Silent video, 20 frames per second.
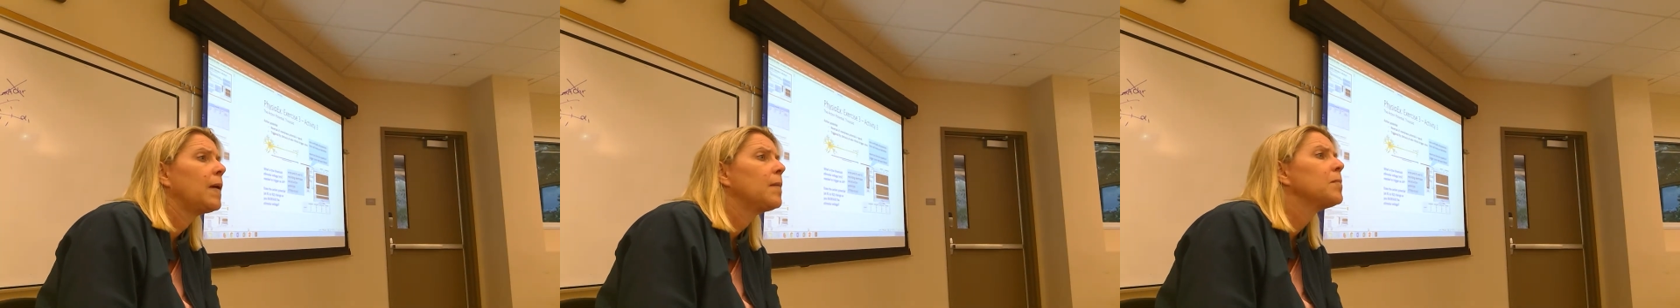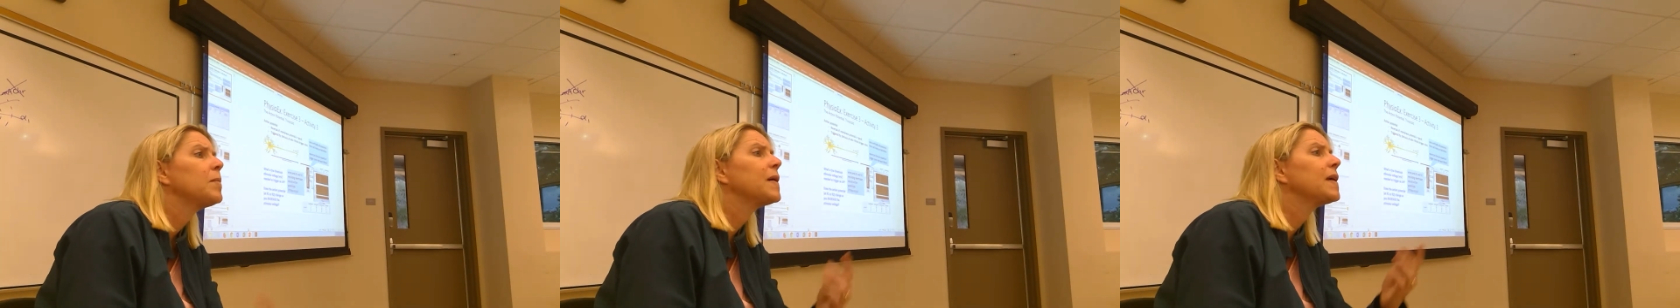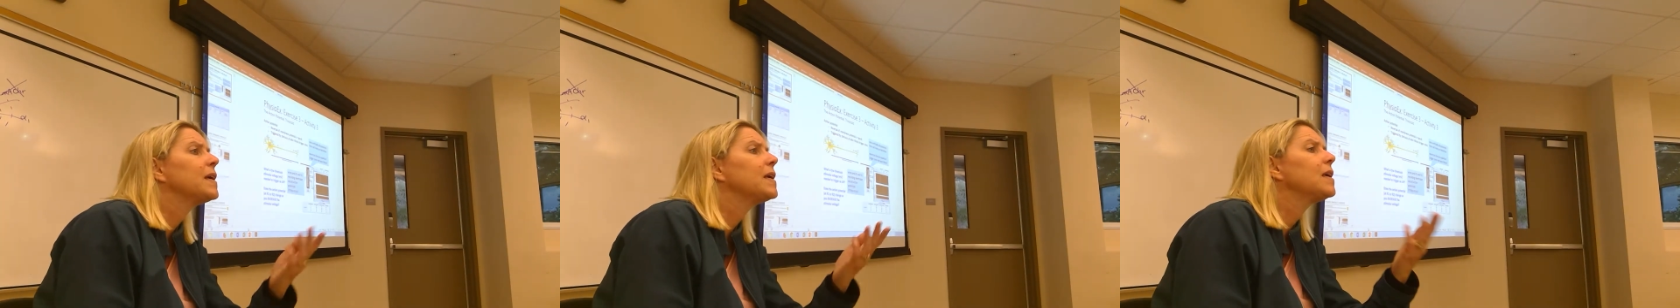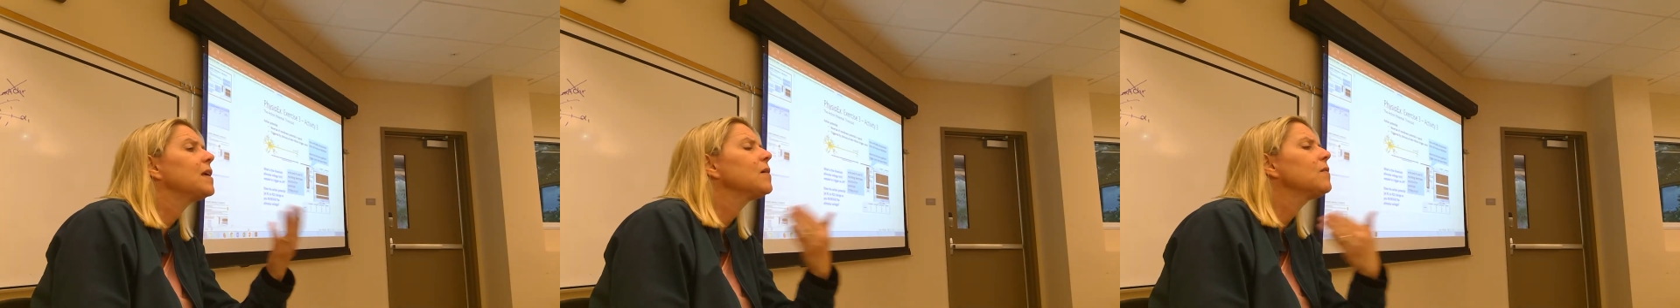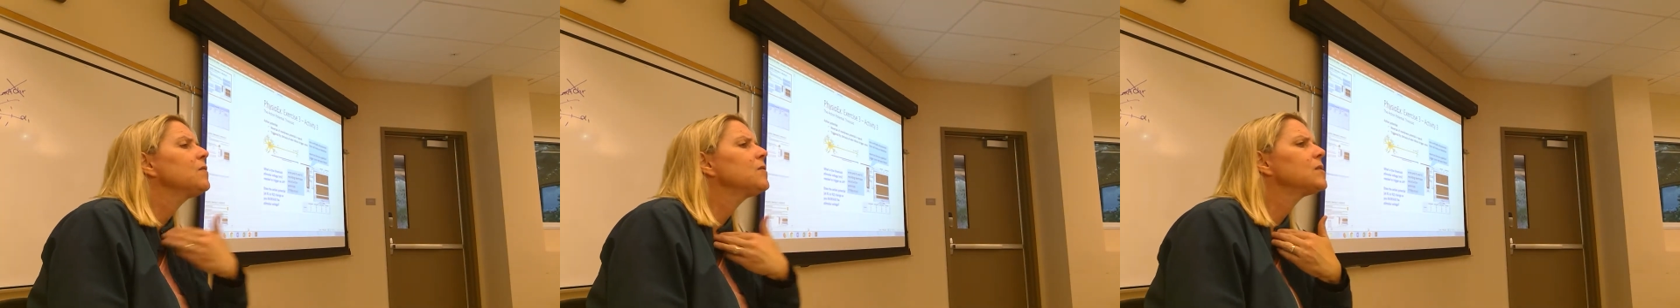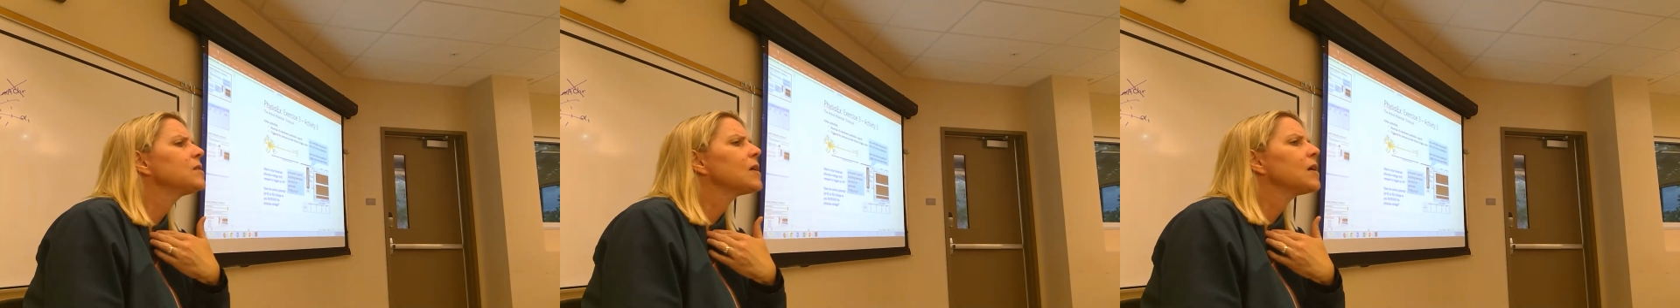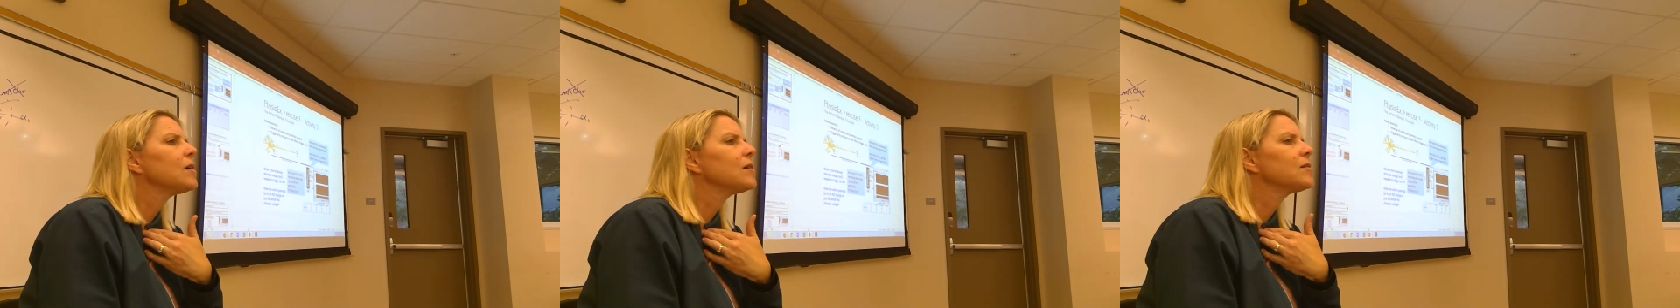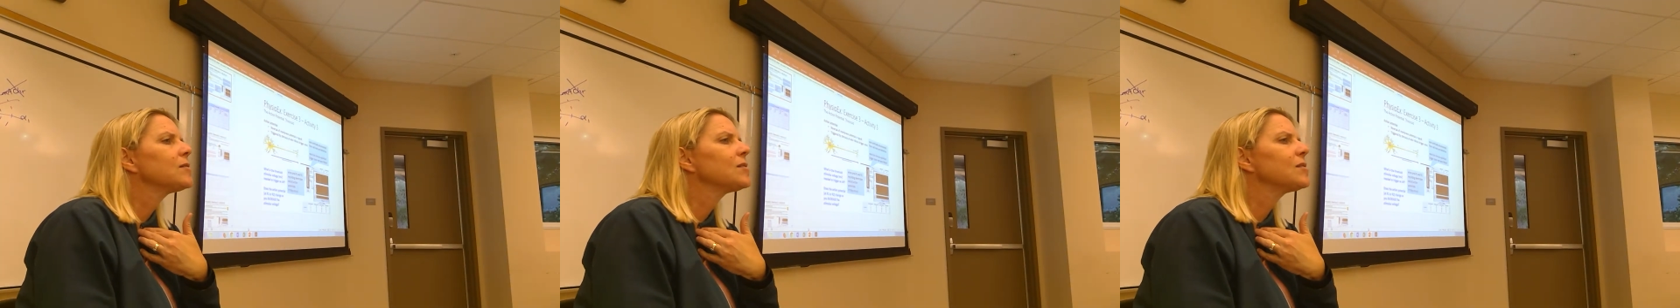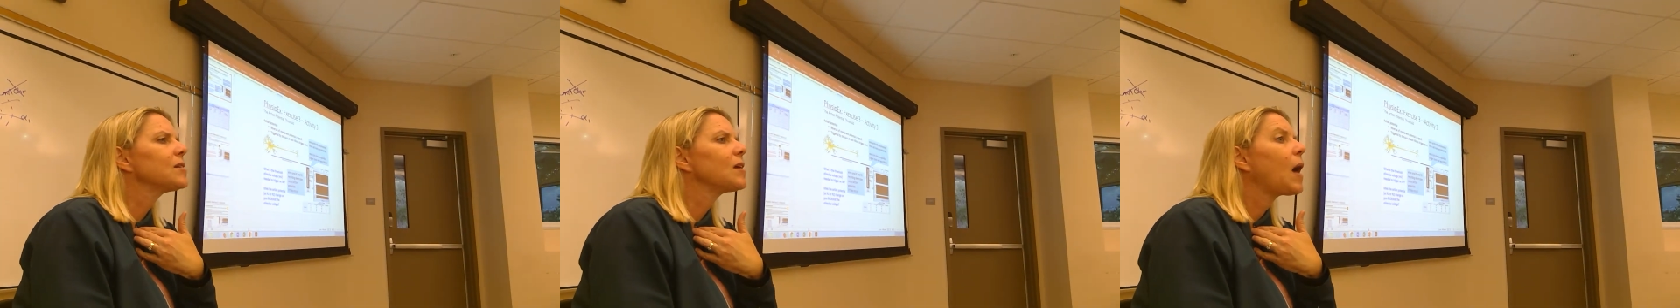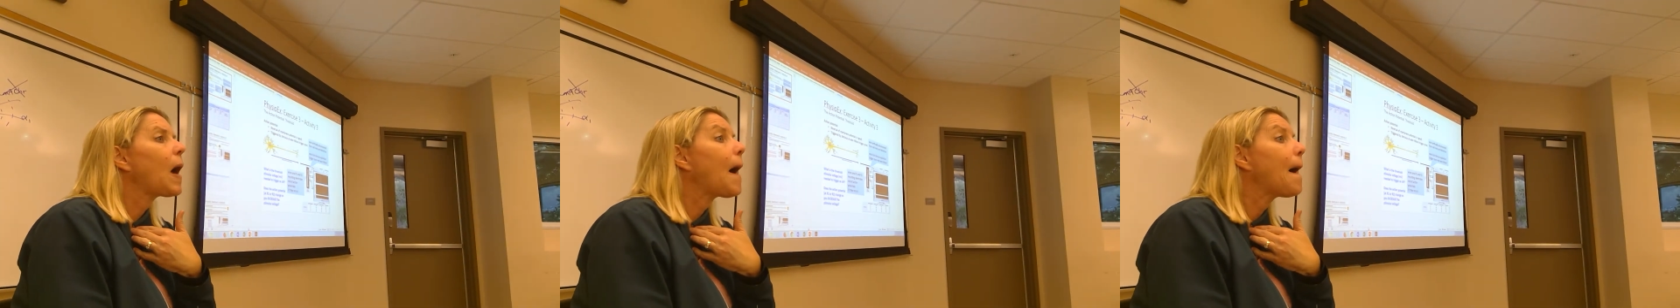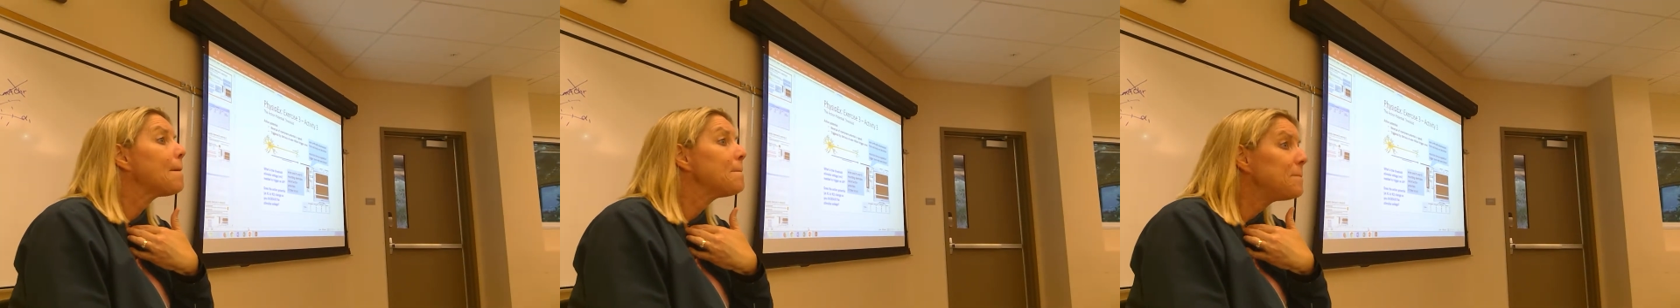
but gives us a